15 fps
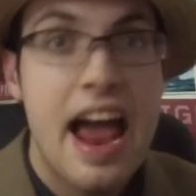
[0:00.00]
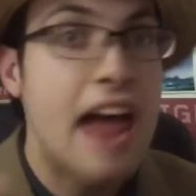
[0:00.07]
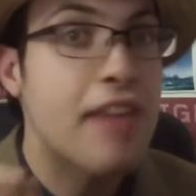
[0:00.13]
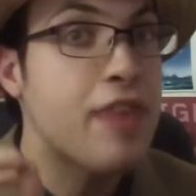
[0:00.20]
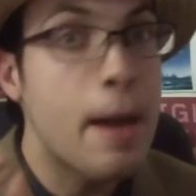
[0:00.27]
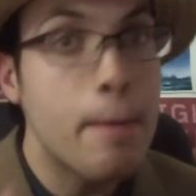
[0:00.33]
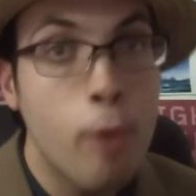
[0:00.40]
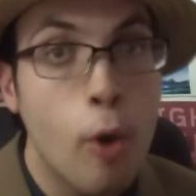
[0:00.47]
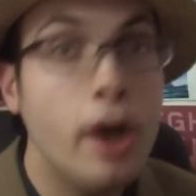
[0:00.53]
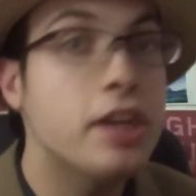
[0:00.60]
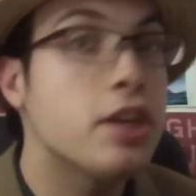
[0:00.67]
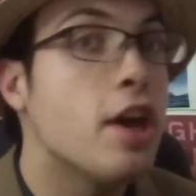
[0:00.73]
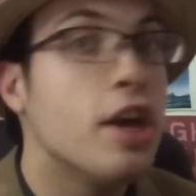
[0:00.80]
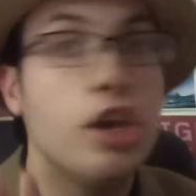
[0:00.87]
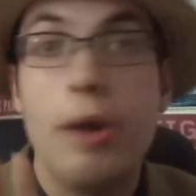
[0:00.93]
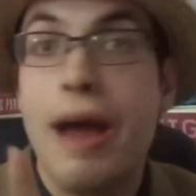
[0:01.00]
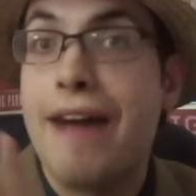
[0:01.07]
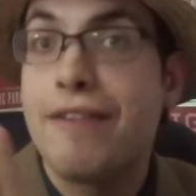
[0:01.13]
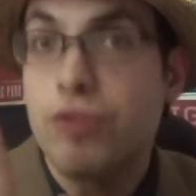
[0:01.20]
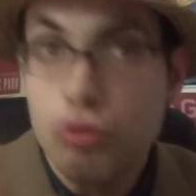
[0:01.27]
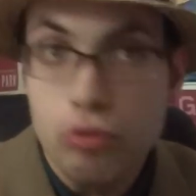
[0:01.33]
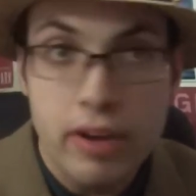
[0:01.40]
At that point, you have to
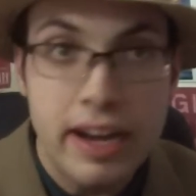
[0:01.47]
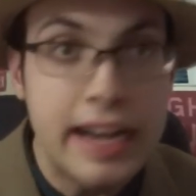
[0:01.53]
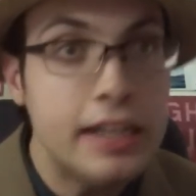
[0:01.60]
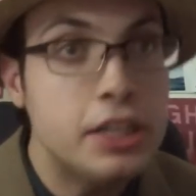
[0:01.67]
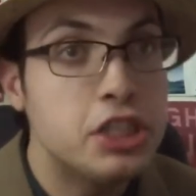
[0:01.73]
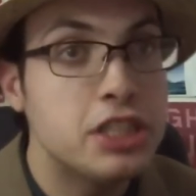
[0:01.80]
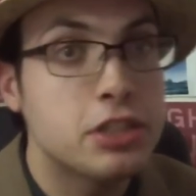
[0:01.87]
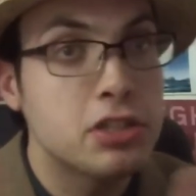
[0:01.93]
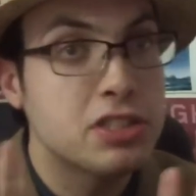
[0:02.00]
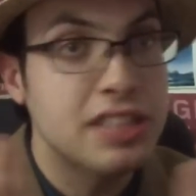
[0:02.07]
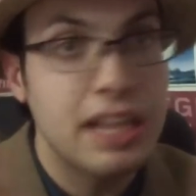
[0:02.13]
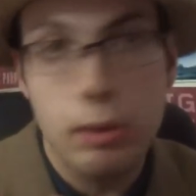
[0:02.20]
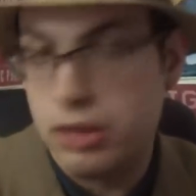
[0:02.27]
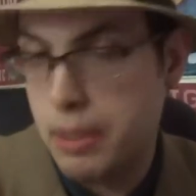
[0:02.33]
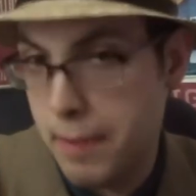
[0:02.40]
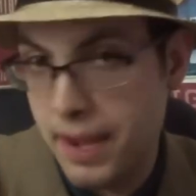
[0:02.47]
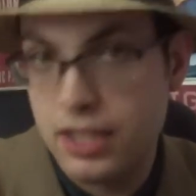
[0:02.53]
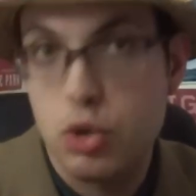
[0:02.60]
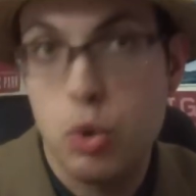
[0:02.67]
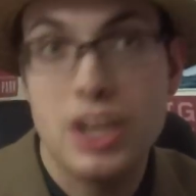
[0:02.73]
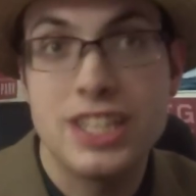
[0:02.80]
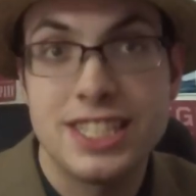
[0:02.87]
read just to see what the big
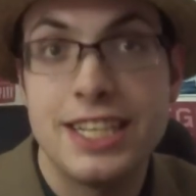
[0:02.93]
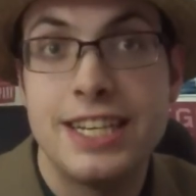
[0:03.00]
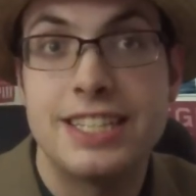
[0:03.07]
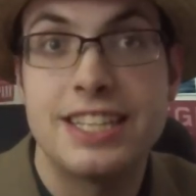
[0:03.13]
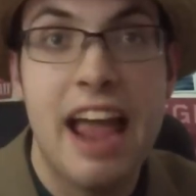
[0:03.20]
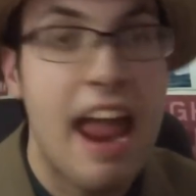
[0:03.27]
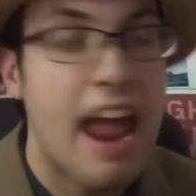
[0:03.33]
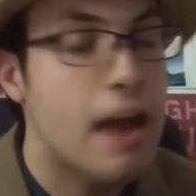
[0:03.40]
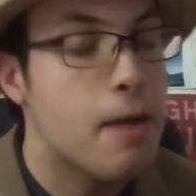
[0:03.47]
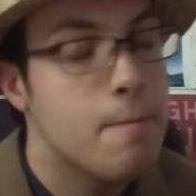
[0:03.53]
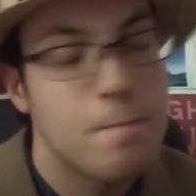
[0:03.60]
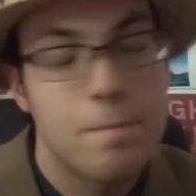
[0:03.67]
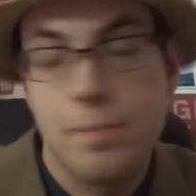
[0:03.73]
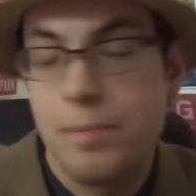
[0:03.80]
twist is, and